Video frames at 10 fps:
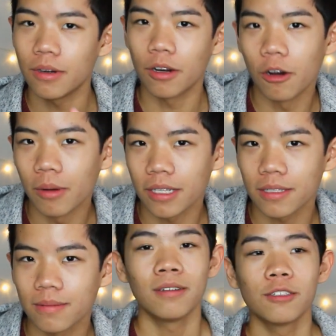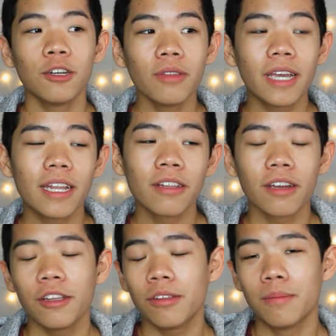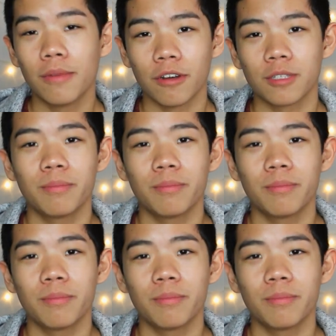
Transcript: Always. So they get to look at you the most,